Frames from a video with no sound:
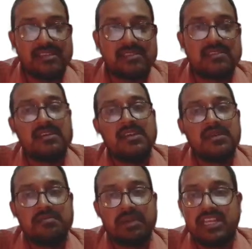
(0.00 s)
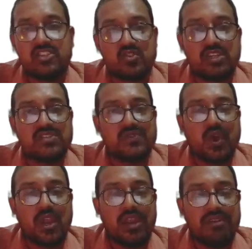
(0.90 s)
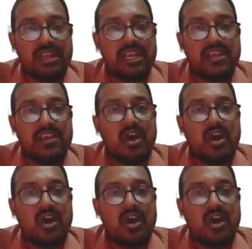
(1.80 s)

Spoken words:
S. My dear students, we all have done it.